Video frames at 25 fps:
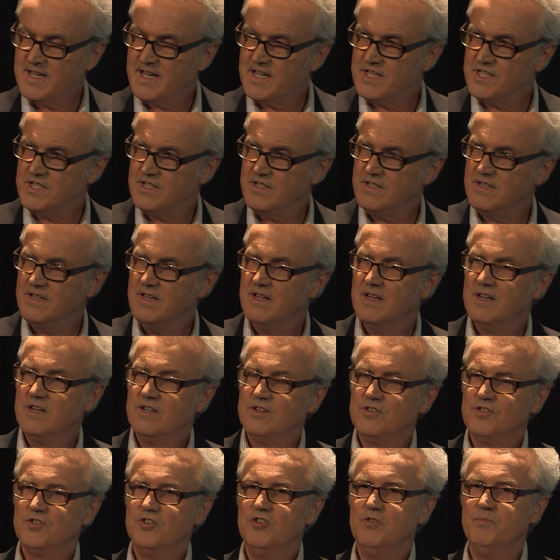section,
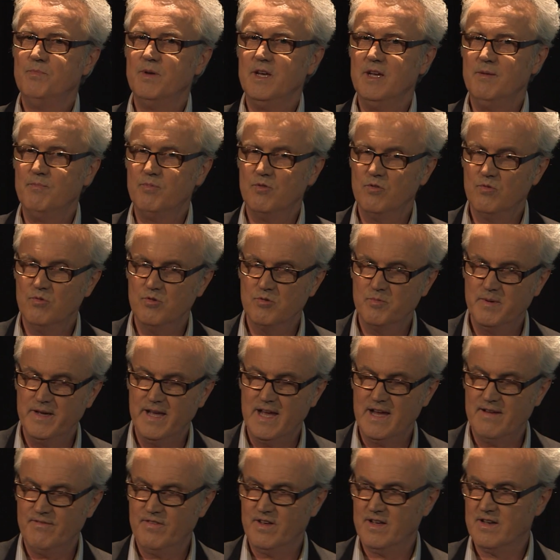2 people will be
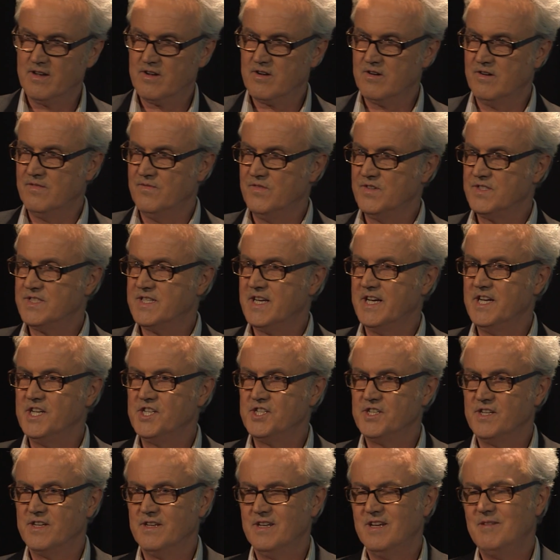having a
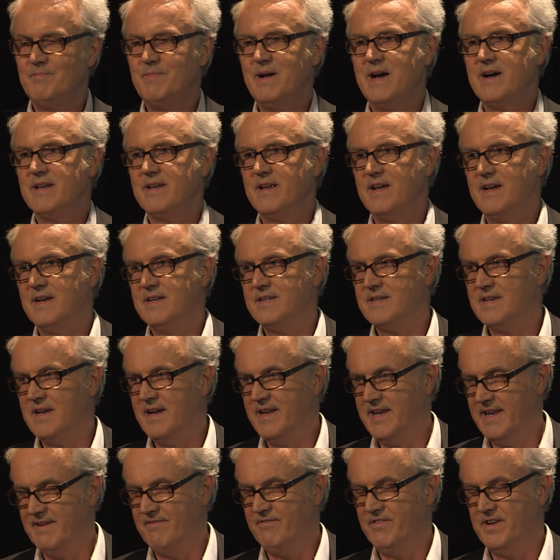conversation about
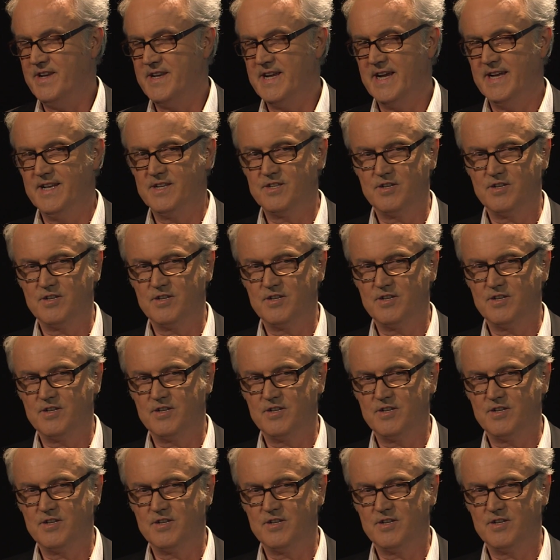an everyday